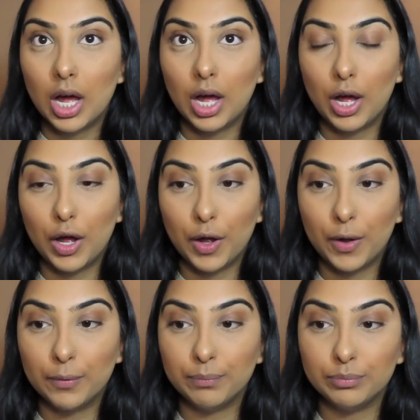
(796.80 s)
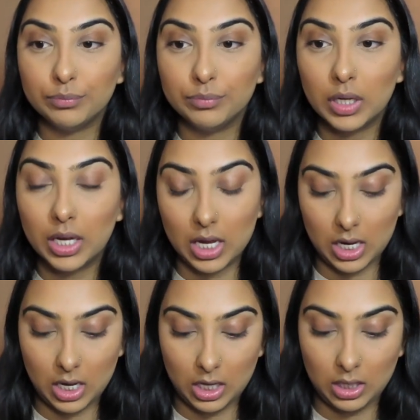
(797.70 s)
um
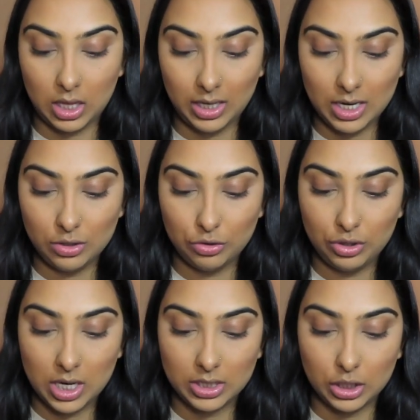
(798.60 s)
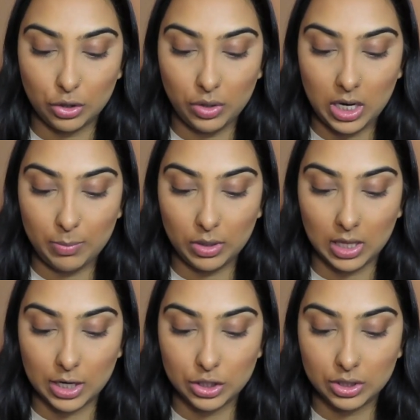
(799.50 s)
and like i told you guys i don't know how to put
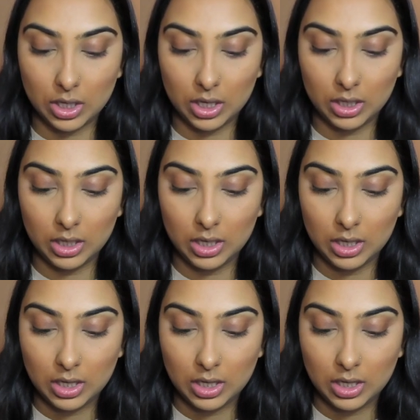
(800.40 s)
lashes on